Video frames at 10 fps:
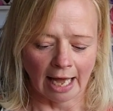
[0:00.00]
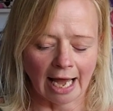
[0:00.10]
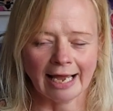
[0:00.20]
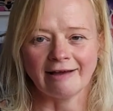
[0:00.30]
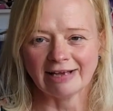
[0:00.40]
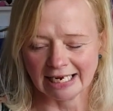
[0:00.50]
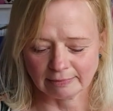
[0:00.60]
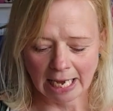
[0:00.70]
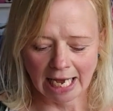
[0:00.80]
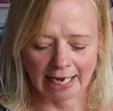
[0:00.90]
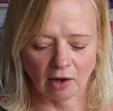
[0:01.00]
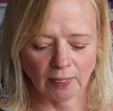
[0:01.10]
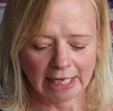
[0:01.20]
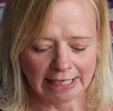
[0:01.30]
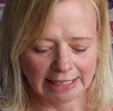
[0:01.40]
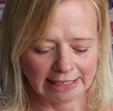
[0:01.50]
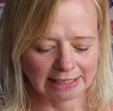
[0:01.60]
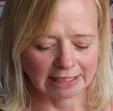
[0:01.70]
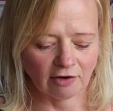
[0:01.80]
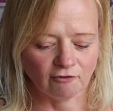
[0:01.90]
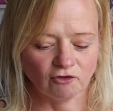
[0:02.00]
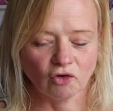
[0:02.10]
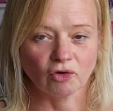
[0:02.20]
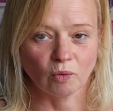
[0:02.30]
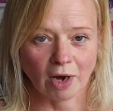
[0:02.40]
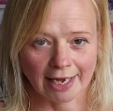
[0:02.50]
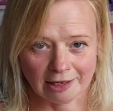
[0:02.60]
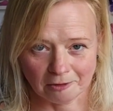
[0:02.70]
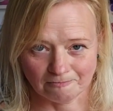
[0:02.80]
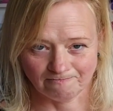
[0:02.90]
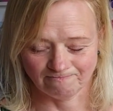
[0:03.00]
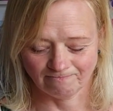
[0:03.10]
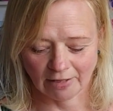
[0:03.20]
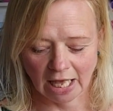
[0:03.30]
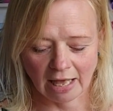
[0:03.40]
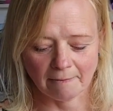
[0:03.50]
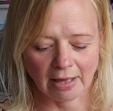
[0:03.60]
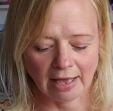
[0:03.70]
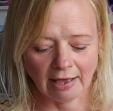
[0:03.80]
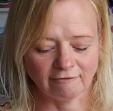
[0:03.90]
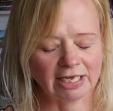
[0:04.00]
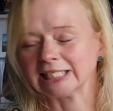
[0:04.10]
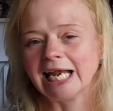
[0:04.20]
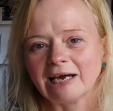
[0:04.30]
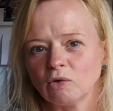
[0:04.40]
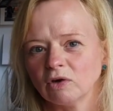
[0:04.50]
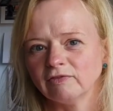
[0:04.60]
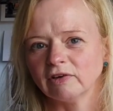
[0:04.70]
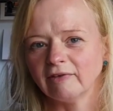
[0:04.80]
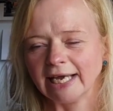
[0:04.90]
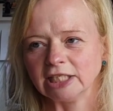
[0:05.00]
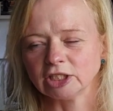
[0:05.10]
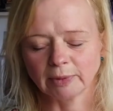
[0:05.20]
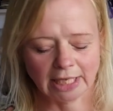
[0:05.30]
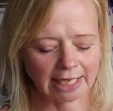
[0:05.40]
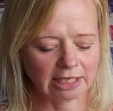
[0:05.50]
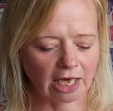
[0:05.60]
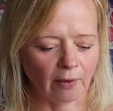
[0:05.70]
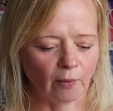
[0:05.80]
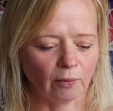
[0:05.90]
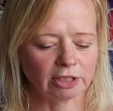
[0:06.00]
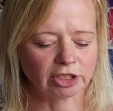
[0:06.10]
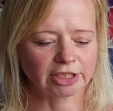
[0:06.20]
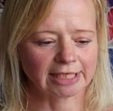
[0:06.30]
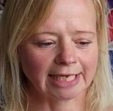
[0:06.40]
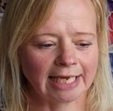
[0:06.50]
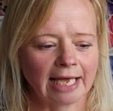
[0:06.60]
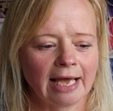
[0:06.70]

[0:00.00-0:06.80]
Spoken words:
I have had my eye on these for a while. In fact, I like all of her range, but there you go, we shall see.